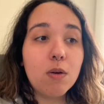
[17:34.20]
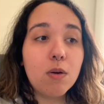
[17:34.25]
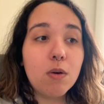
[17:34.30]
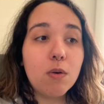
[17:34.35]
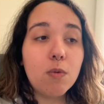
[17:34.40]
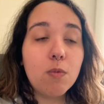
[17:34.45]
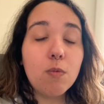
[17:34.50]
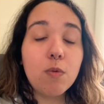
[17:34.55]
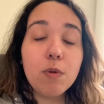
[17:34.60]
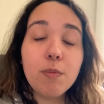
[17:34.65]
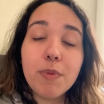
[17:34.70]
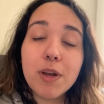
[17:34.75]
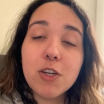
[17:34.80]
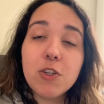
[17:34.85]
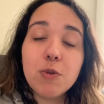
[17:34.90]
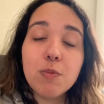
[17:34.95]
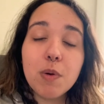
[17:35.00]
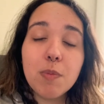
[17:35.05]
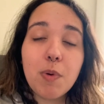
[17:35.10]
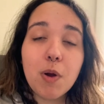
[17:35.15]

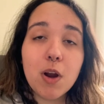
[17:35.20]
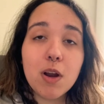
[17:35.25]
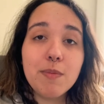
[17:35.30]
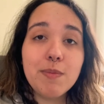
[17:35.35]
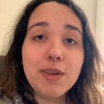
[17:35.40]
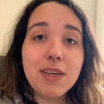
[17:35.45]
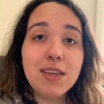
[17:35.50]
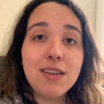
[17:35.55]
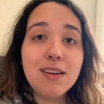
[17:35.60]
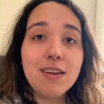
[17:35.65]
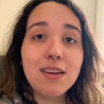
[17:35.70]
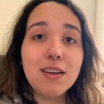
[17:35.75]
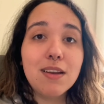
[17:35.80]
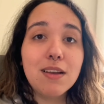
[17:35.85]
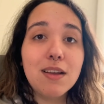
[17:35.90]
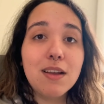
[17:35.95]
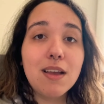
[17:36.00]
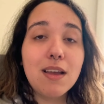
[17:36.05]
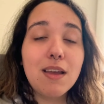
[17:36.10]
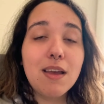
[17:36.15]
1-bedroom apartment,
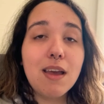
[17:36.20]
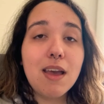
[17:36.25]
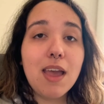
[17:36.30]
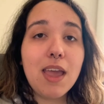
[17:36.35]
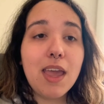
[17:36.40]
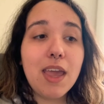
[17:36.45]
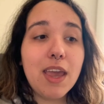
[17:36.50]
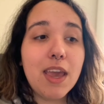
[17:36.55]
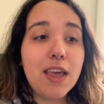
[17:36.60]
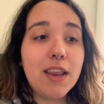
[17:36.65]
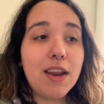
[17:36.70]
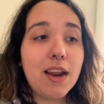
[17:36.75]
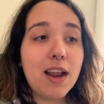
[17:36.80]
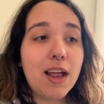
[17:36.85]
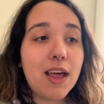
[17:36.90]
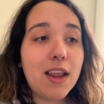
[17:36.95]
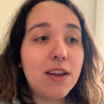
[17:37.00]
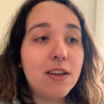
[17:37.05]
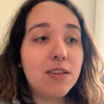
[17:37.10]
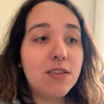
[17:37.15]
and it
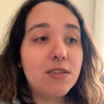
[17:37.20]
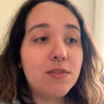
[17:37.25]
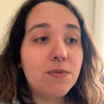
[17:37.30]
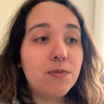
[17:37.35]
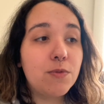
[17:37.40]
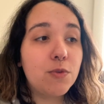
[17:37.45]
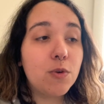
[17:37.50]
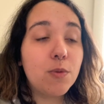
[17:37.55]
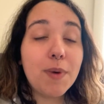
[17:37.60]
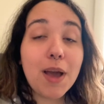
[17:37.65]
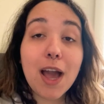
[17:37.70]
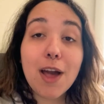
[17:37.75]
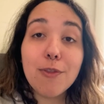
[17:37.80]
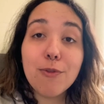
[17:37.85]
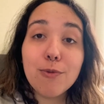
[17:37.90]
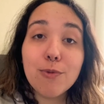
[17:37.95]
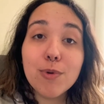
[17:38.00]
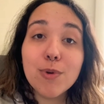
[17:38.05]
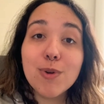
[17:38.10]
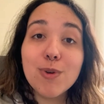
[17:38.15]
had its full
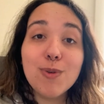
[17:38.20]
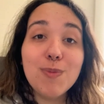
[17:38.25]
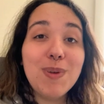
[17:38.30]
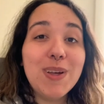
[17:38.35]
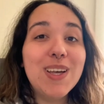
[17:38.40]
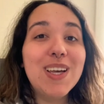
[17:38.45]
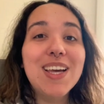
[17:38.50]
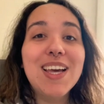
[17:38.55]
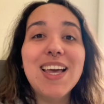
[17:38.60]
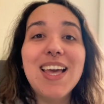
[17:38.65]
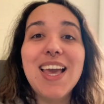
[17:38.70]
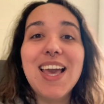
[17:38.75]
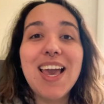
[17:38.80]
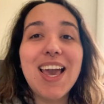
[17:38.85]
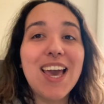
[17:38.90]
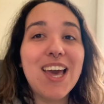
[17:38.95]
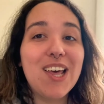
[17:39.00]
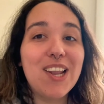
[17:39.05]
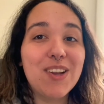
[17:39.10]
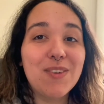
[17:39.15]
bathroom
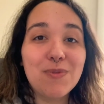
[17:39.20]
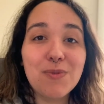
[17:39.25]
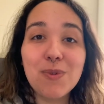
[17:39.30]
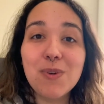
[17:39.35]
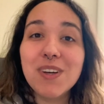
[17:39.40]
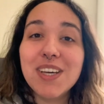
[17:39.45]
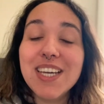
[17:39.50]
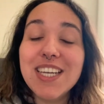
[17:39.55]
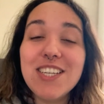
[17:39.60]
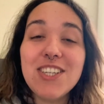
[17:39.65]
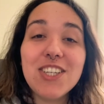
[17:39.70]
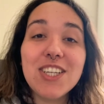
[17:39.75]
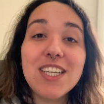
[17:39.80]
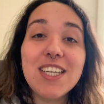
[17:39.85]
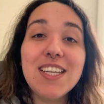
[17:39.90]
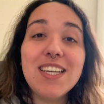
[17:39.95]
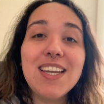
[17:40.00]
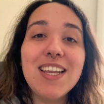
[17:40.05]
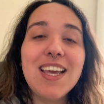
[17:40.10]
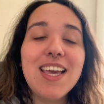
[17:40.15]
and a full
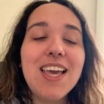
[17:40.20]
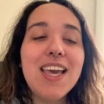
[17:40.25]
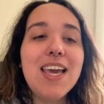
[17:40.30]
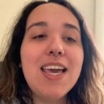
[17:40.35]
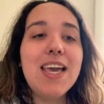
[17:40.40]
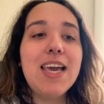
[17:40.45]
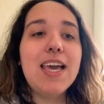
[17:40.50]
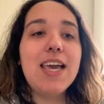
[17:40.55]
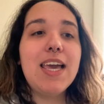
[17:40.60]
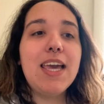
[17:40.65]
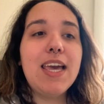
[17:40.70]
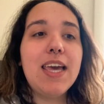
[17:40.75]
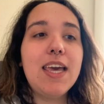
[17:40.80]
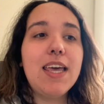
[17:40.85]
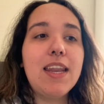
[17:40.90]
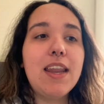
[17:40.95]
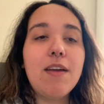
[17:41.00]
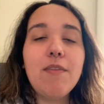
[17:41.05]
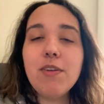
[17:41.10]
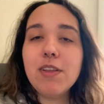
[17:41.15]
kitchen
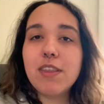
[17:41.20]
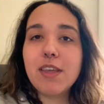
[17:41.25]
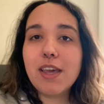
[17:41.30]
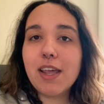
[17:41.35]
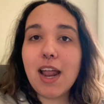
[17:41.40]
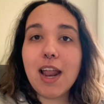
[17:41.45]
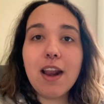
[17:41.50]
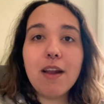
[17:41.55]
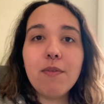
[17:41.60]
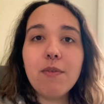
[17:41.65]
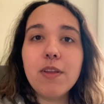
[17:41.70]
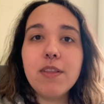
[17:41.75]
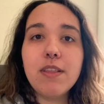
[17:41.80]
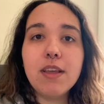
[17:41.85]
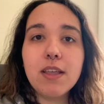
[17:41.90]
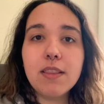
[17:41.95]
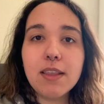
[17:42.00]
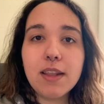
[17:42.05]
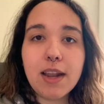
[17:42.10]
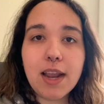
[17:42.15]
and everything. It had
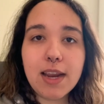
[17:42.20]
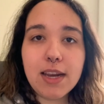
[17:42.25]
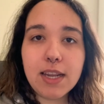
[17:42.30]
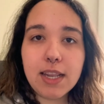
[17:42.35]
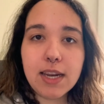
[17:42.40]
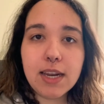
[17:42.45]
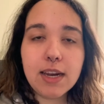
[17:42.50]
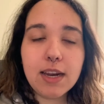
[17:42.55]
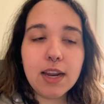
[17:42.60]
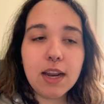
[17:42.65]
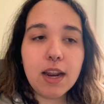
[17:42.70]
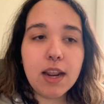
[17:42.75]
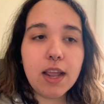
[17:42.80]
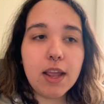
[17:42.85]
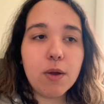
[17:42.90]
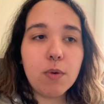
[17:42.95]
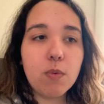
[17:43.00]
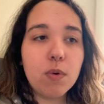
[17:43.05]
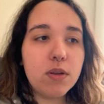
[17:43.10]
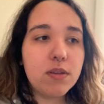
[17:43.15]
everything that I needed in it.
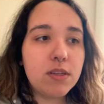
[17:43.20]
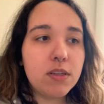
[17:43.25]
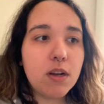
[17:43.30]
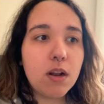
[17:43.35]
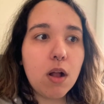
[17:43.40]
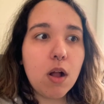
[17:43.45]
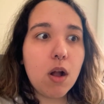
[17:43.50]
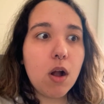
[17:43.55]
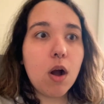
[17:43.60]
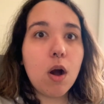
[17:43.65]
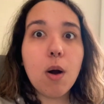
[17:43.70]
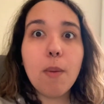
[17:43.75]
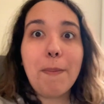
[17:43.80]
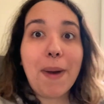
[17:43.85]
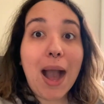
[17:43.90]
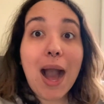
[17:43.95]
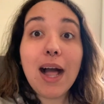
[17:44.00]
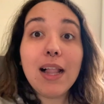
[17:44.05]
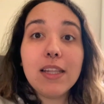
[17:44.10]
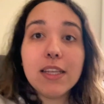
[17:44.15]
It wasn't a
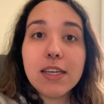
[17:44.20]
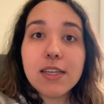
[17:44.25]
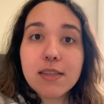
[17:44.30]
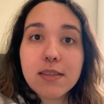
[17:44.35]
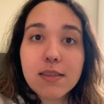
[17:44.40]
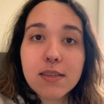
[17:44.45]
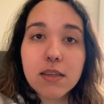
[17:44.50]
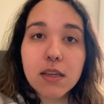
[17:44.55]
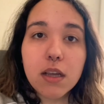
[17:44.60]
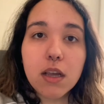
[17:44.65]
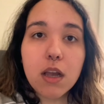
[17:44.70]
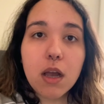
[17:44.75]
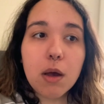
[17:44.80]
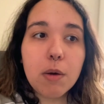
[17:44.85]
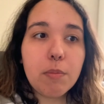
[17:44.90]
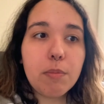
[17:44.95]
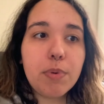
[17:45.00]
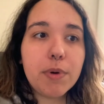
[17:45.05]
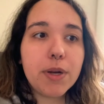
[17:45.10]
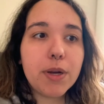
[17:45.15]
palace,
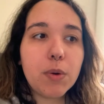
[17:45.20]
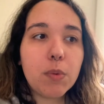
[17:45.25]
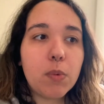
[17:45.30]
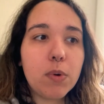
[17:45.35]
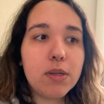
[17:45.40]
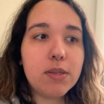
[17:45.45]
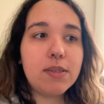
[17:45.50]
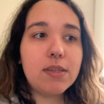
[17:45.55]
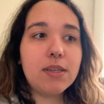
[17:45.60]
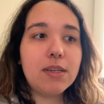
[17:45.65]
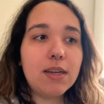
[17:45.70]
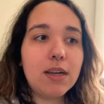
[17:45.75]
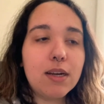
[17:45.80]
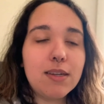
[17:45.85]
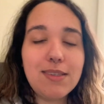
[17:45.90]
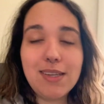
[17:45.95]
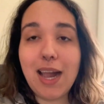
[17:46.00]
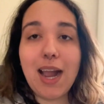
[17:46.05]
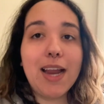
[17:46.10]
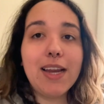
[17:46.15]
but it wasn't a
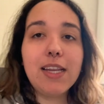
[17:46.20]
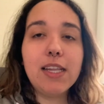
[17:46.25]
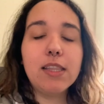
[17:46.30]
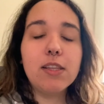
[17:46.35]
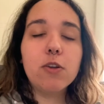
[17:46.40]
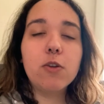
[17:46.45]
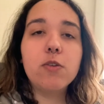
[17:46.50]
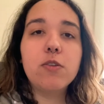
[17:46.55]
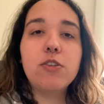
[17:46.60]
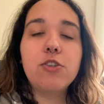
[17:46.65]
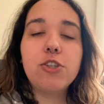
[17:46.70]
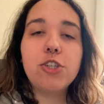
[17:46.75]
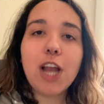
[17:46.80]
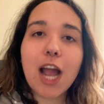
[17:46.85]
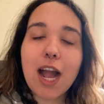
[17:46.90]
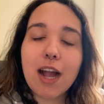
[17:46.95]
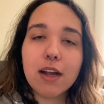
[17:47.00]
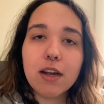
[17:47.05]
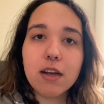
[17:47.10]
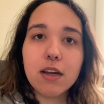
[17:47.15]
tiny little
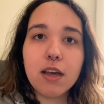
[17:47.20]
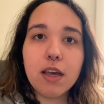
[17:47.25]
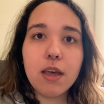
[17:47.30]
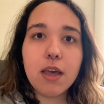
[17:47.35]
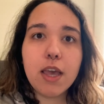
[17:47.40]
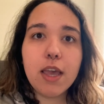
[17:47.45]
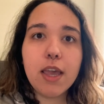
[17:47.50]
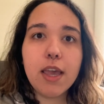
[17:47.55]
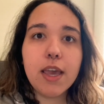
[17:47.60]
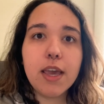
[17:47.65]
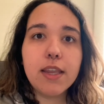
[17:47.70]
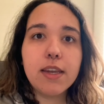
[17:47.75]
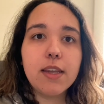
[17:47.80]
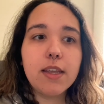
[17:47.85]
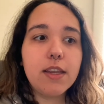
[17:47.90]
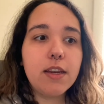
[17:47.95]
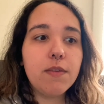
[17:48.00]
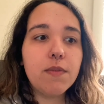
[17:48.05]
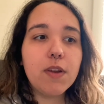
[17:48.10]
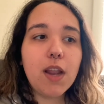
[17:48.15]
shack. And
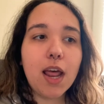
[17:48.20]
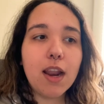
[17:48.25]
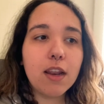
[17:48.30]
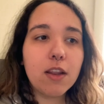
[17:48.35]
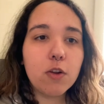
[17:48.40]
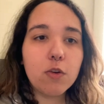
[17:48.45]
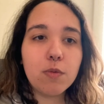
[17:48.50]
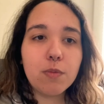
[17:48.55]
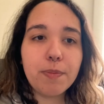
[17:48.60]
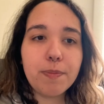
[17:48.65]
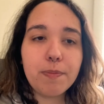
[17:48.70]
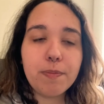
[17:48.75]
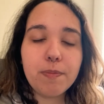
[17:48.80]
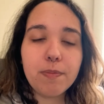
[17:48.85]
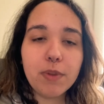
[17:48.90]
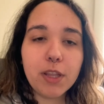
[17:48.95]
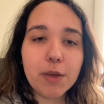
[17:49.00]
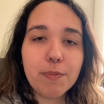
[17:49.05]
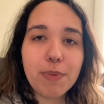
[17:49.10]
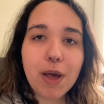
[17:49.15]
it even had a little
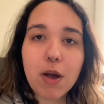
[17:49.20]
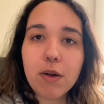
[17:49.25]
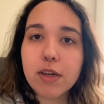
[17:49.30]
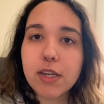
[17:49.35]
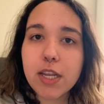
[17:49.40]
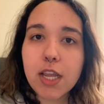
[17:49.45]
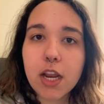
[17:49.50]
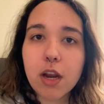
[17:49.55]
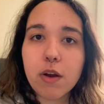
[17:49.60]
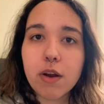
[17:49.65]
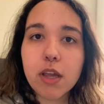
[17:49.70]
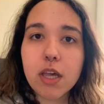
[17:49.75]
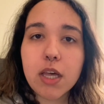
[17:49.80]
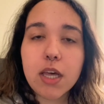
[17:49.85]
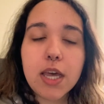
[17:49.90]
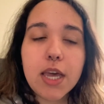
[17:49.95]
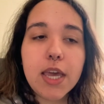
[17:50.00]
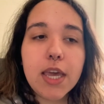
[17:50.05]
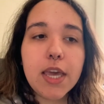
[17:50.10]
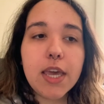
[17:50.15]
like balcony area.
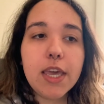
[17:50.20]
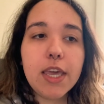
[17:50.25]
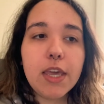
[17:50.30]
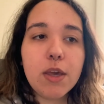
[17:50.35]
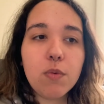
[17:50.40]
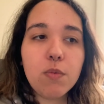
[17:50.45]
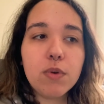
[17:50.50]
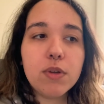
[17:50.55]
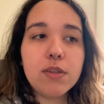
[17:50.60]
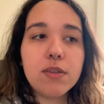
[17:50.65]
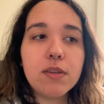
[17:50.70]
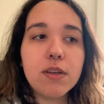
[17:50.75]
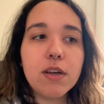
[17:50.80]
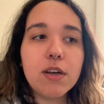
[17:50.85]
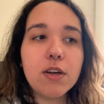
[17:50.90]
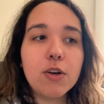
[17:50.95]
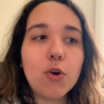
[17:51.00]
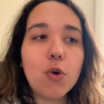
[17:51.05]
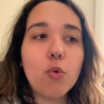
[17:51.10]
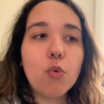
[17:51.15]
It was
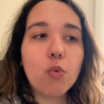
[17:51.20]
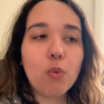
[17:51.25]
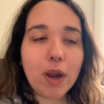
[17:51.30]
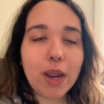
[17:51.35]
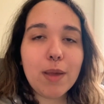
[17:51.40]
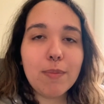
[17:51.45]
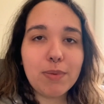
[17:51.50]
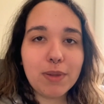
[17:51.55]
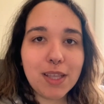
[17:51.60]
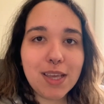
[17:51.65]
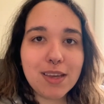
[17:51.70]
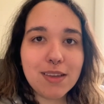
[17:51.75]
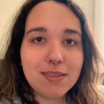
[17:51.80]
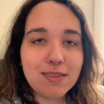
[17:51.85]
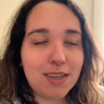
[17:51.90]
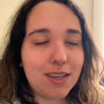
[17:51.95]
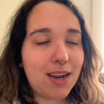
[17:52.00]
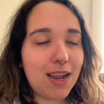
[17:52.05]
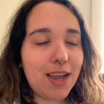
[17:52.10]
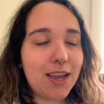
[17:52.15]
a great place,
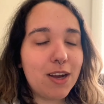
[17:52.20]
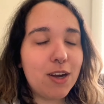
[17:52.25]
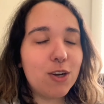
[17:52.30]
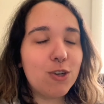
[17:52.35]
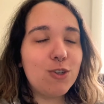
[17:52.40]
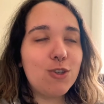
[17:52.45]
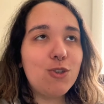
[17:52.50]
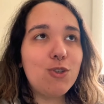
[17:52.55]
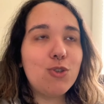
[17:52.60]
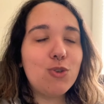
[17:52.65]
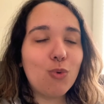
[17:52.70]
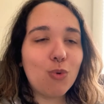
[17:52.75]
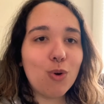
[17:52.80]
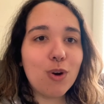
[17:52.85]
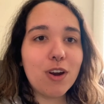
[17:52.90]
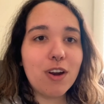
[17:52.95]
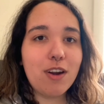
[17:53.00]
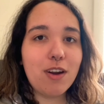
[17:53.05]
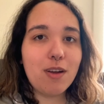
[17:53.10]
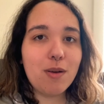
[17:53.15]
and I
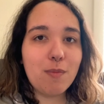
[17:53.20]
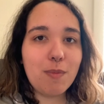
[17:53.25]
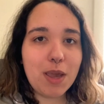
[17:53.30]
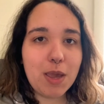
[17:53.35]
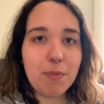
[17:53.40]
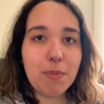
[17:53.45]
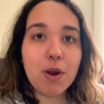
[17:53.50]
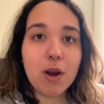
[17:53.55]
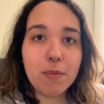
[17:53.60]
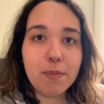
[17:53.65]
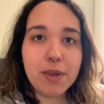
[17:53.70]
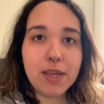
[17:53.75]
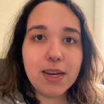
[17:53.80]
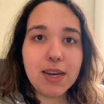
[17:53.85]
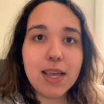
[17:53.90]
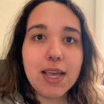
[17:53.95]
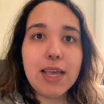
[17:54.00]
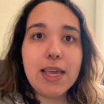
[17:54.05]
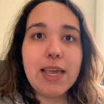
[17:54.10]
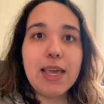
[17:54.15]
adored my apartment.
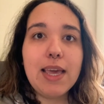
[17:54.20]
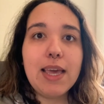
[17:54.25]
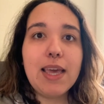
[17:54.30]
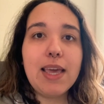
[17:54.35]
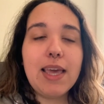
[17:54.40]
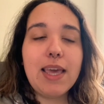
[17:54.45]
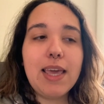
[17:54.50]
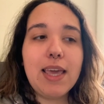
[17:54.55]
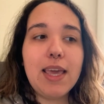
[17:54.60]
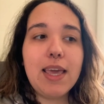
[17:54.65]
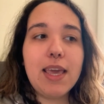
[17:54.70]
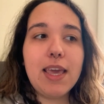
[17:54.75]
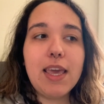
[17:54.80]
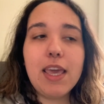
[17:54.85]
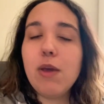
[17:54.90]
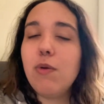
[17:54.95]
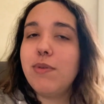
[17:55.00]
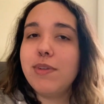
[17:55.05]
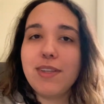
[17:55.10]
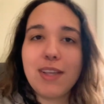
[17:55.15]

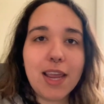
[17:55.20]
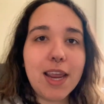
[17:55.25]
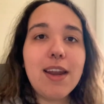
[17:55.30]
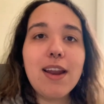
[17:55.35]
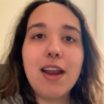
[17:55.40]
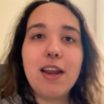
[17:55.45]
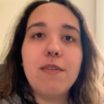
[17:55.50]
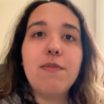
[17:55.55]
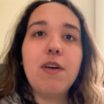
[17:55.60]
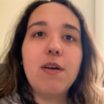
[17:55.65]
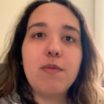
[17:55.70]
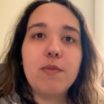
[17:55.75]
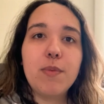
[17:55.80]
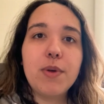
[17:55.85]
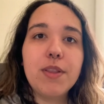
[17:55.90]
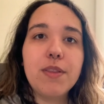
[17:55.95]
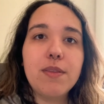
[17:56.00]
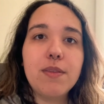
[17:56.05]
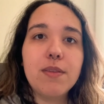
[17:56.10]
It was $8.95 a month.